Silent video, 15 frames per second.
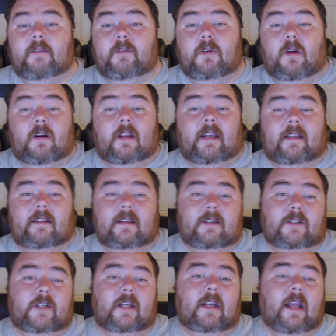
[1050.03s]
If you are liking this
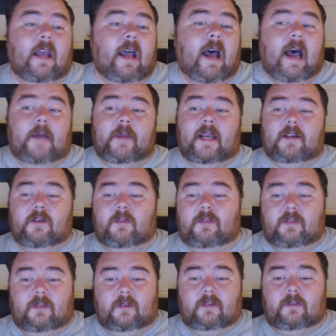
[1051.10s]
shit, I mean, I do
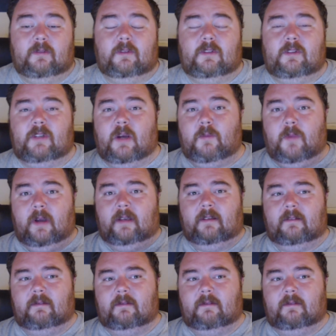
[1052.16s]
somewhat